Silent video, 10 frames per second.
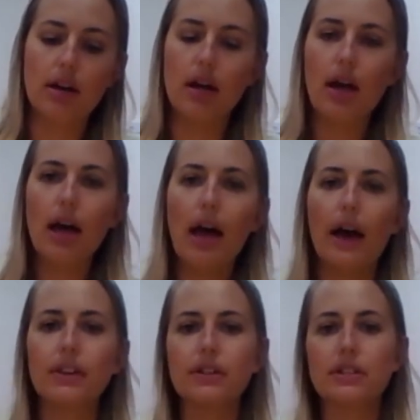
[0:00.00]
And there's a
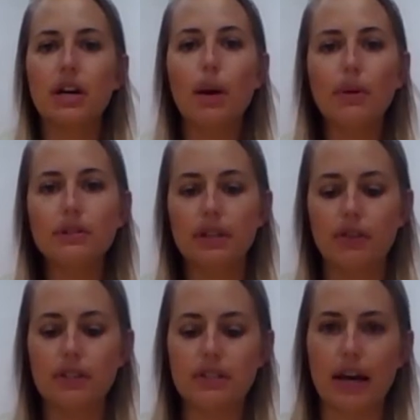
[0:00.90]
couple different
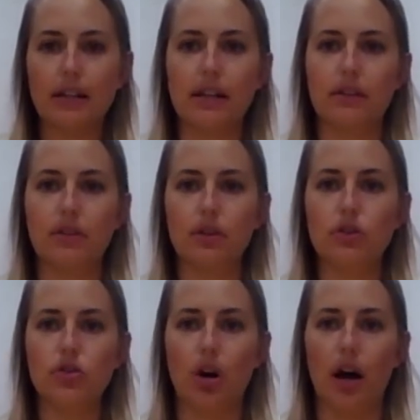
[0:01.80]
techniques you can
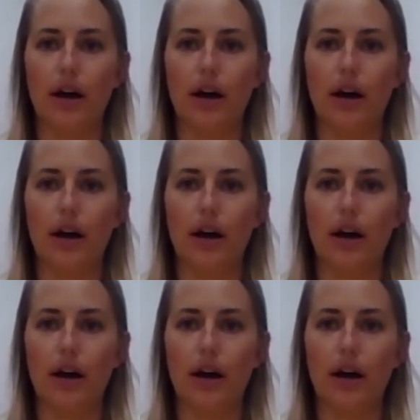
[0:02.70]
try.